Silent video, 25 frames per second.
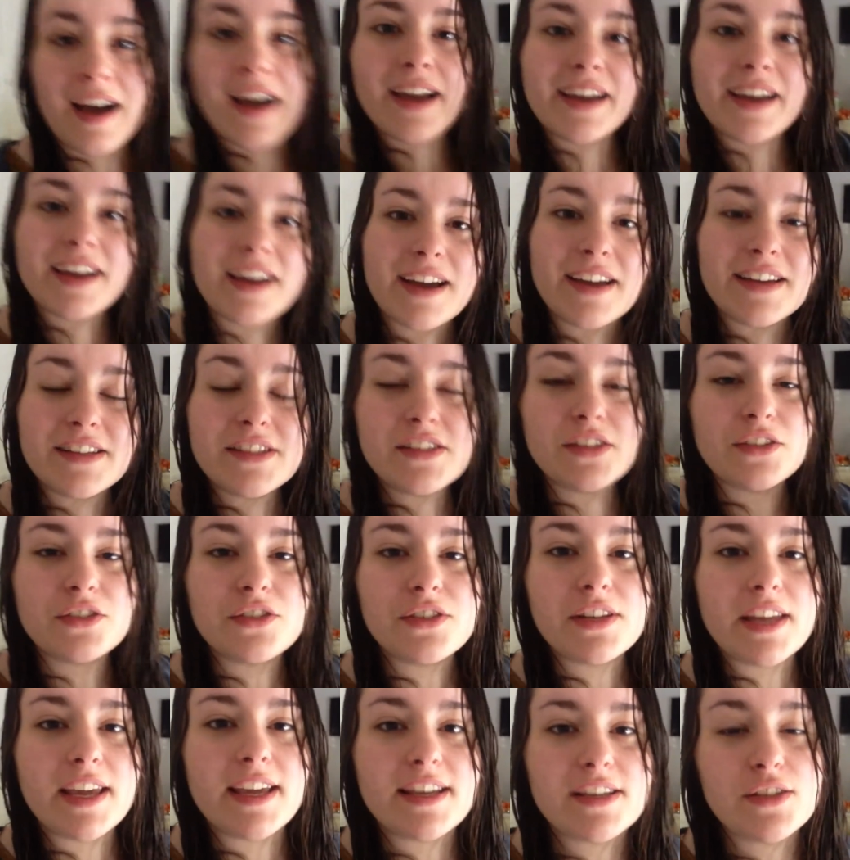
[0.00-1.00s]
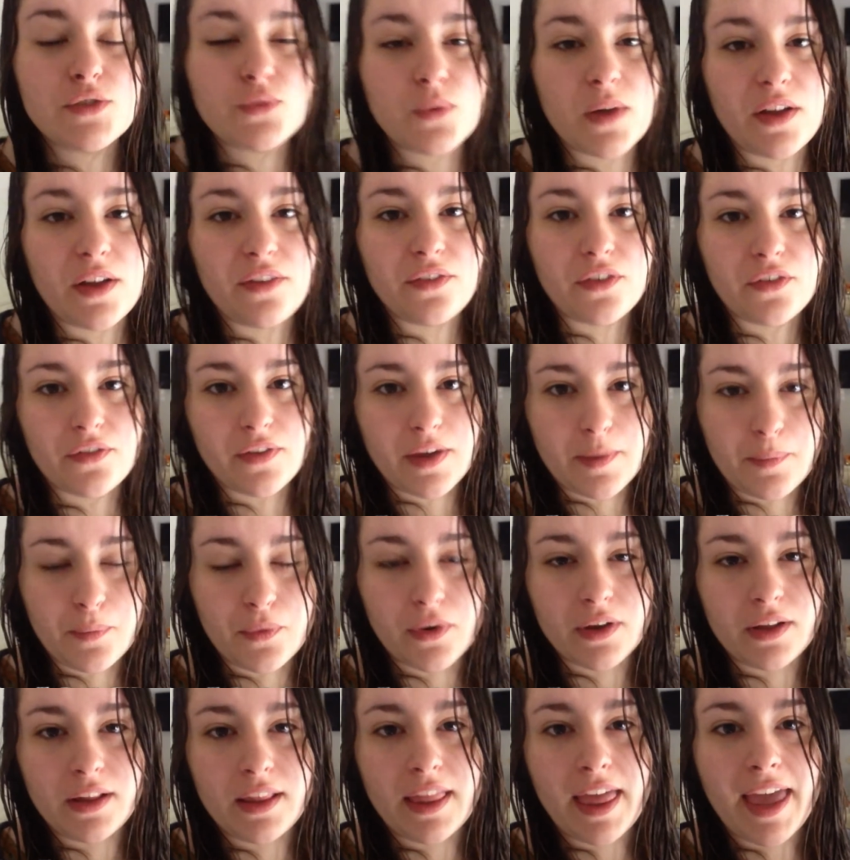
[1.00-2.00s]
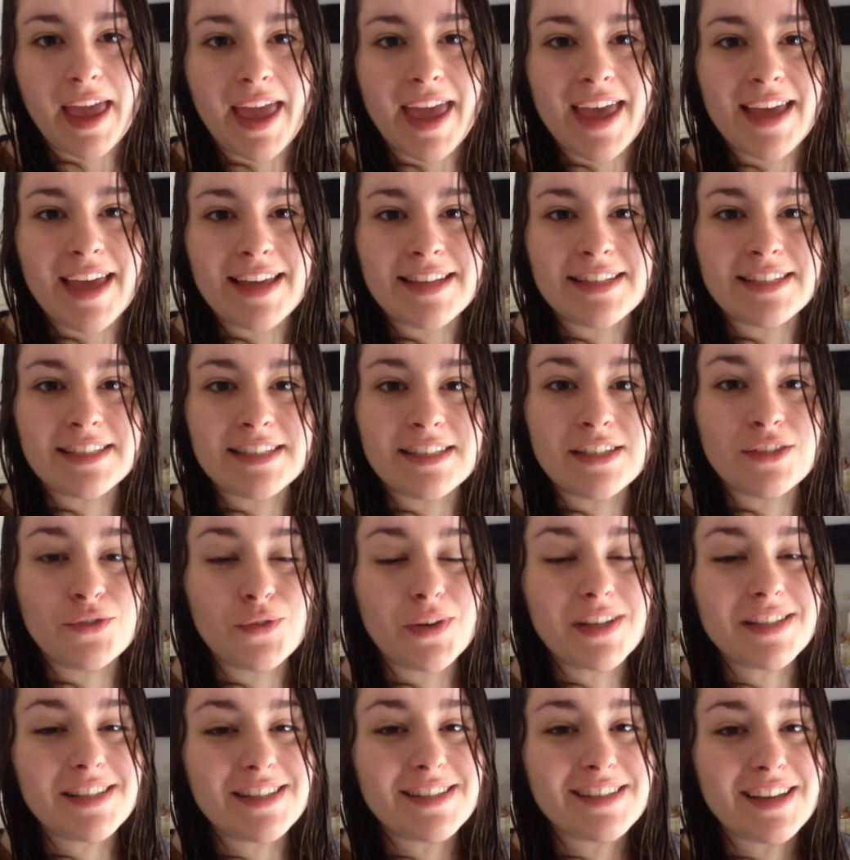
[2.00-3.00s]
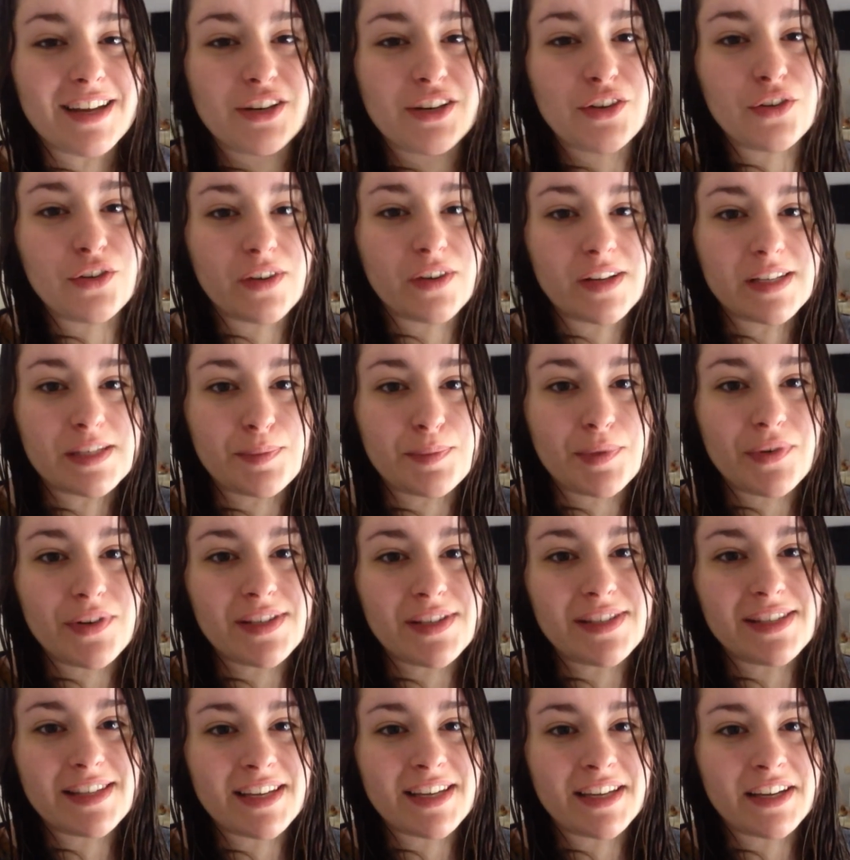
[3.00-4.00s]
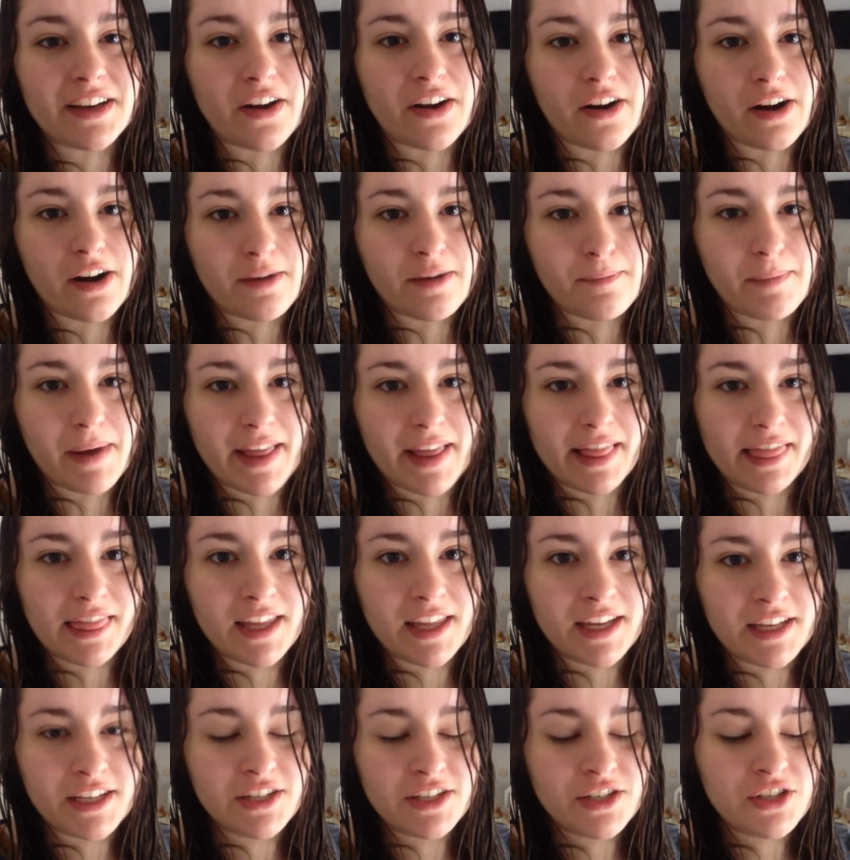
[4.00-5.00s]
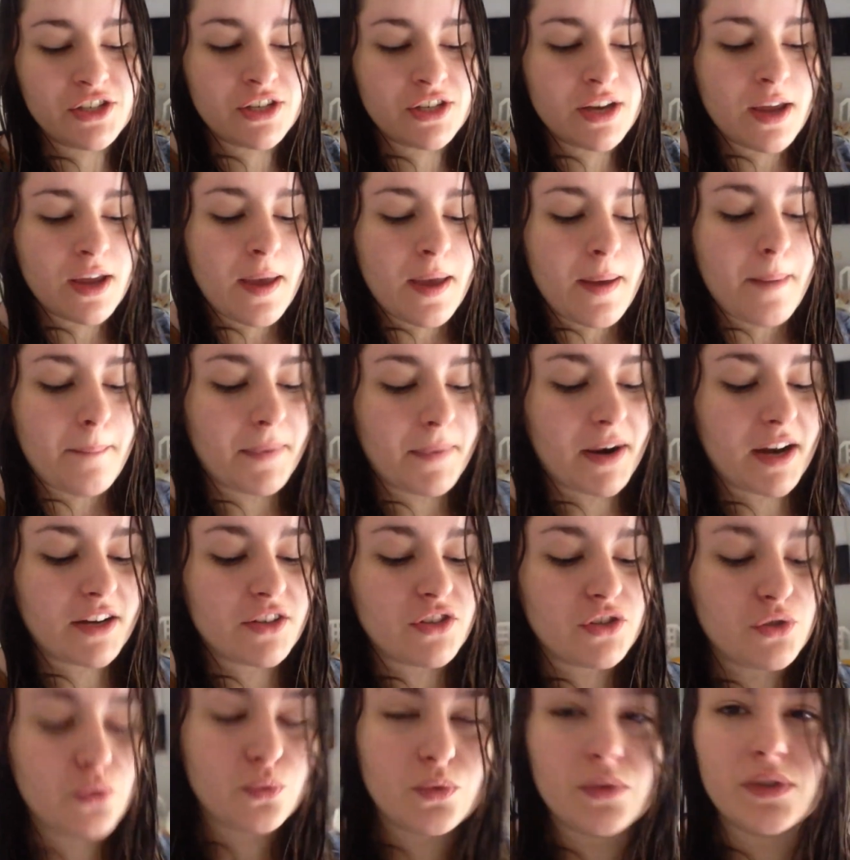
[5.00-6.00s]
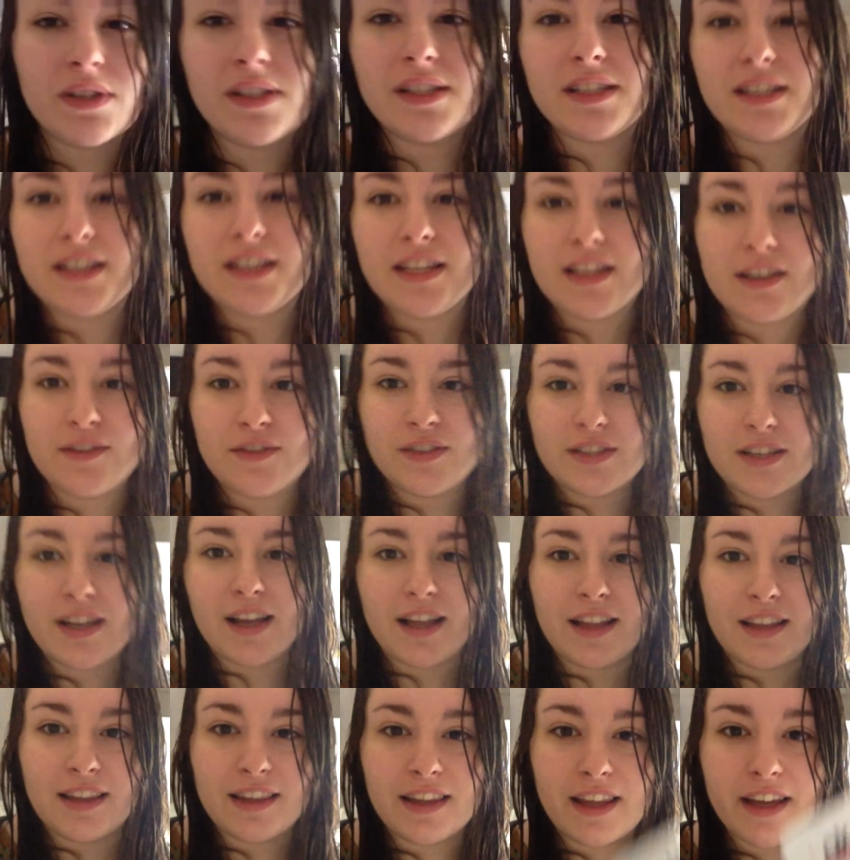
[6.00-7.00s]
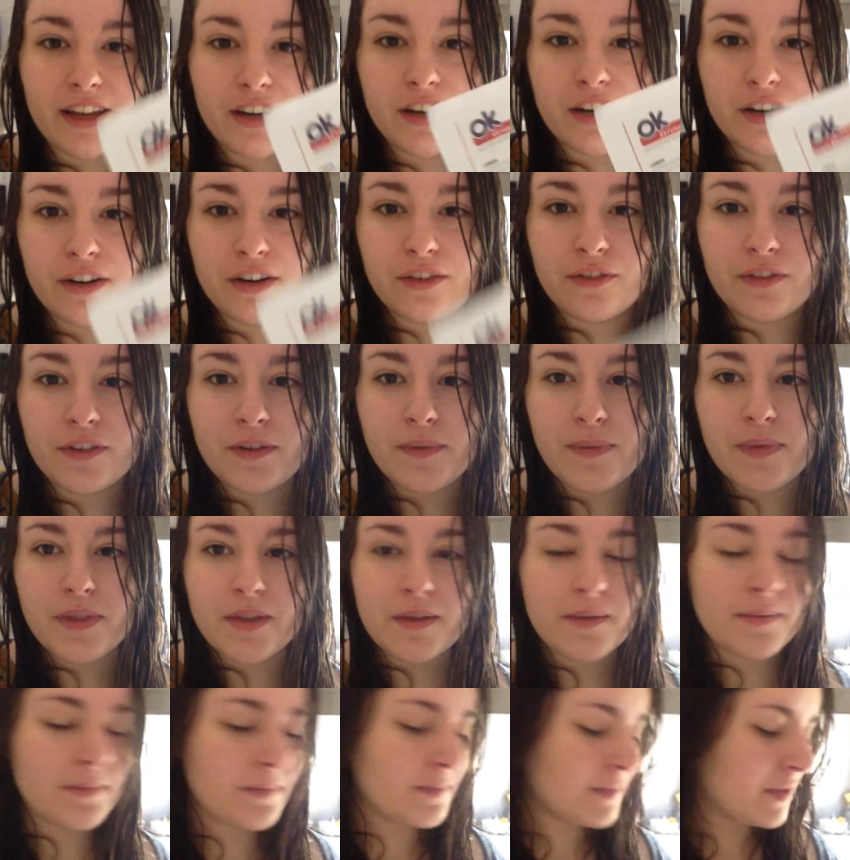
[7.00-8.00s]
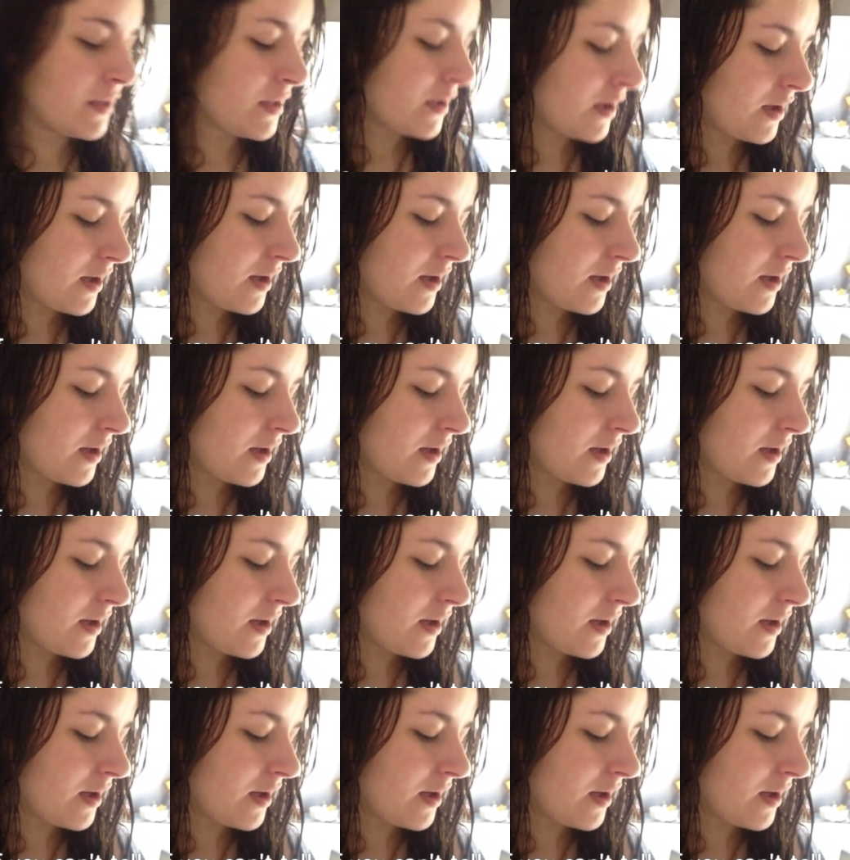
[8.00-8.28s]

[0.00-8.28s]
Hi guys, so today is 12th of April, and the noises that you're experiencing are my lunch, but I just received a letter from them,